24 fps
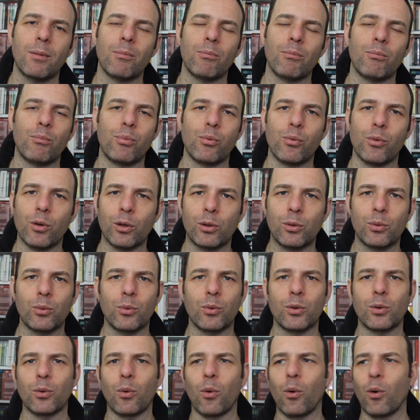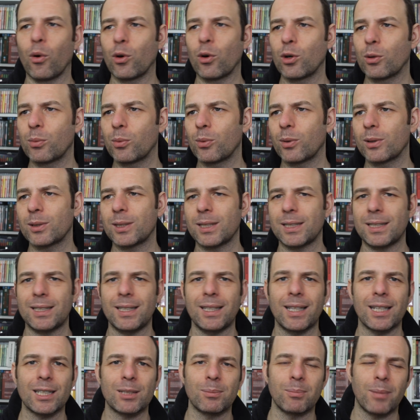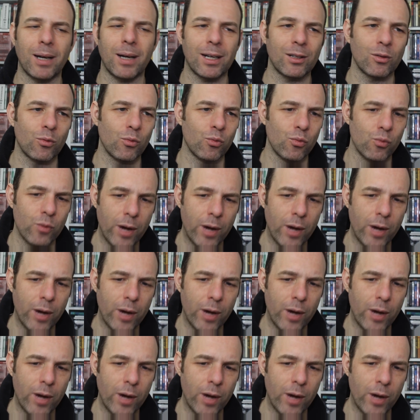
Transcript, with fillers: brutal and horrible as you see this man